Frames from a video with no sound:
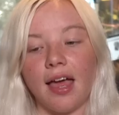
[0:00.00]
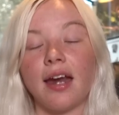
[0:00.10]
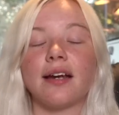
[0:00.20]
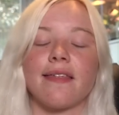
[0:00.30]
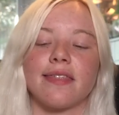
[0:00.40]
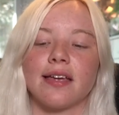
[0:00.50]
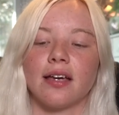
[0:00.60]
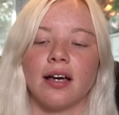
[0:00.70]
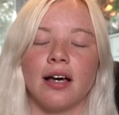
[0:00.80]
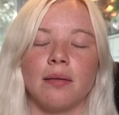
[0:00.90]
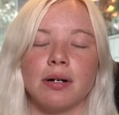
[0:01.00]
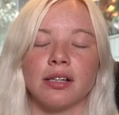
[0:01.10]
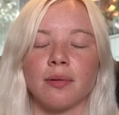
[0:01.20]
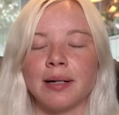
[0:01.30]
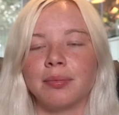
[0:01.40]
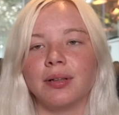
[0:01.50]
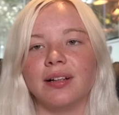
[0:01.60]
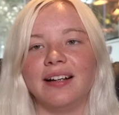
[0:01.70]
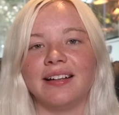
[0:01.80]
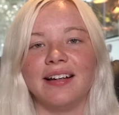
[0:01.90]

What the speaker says: And another thing, a lot of people